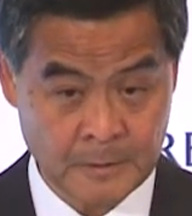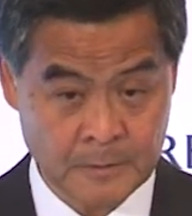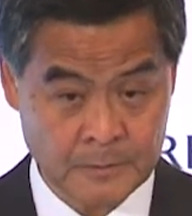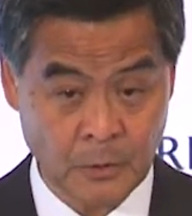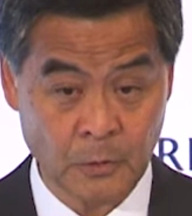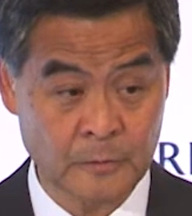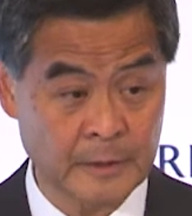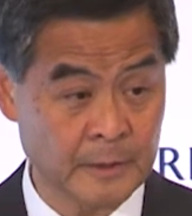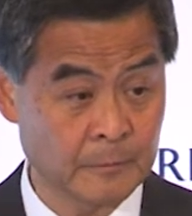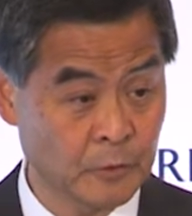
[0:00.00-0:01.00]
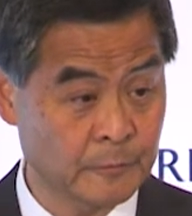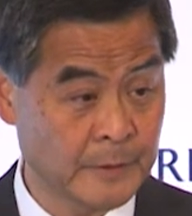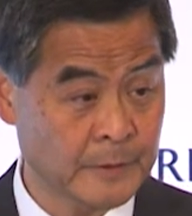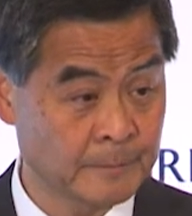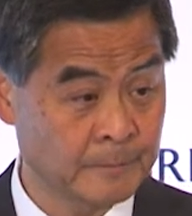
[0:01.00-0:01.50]
So the
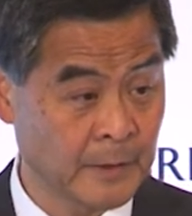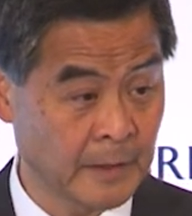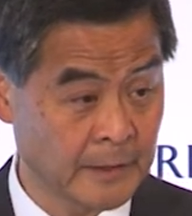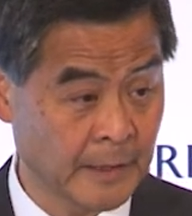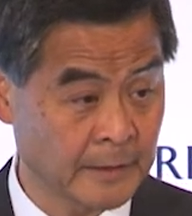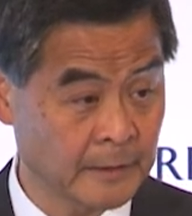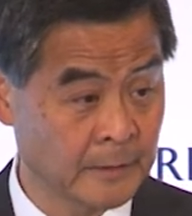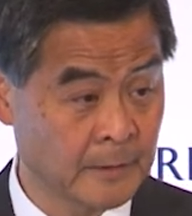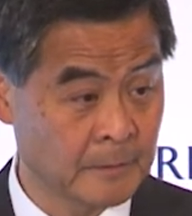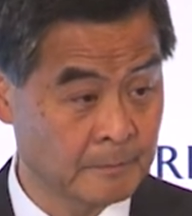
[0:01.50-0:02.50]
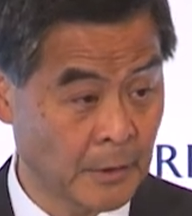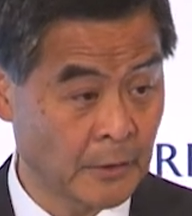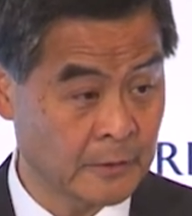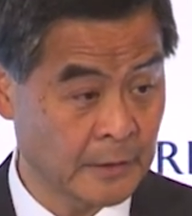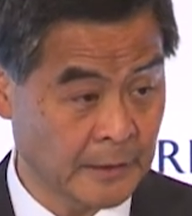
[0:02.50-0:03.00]
movement, in the end,
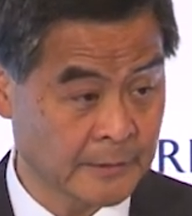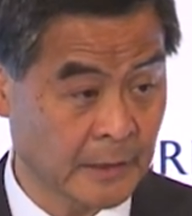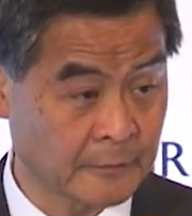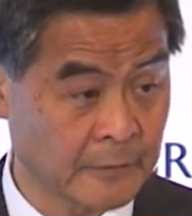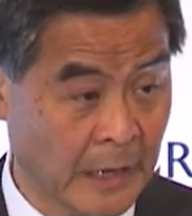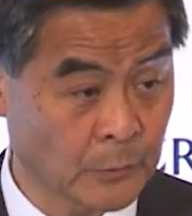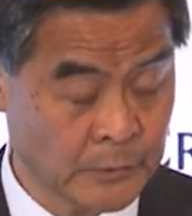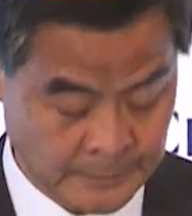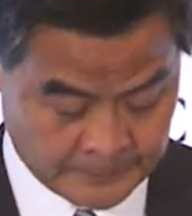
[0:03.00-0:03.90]
burned itself out.